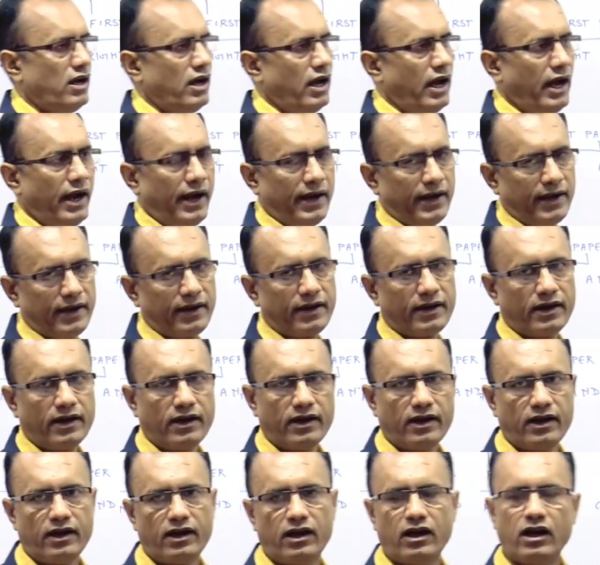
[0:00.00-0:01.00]
and
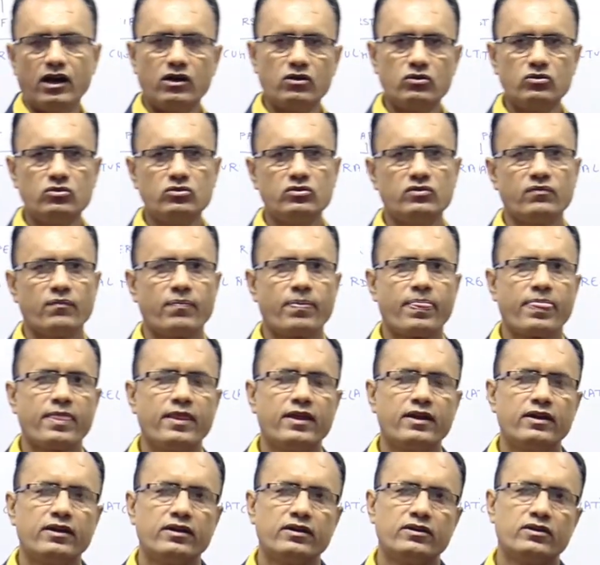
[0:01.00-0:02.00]
how
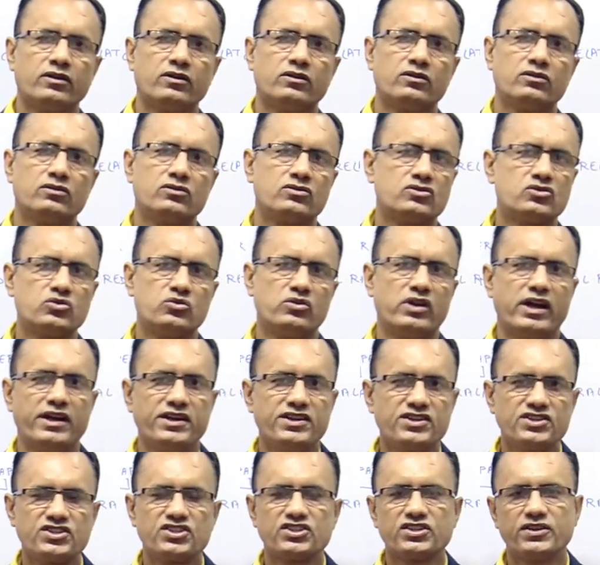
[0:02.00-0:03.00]
to
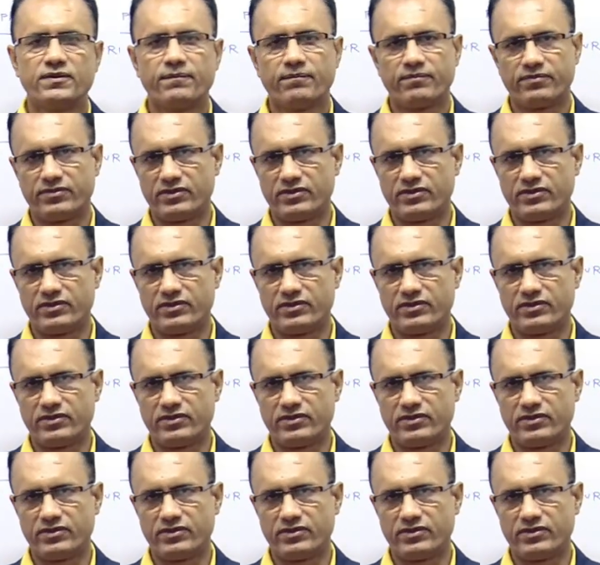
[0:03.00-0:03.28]
write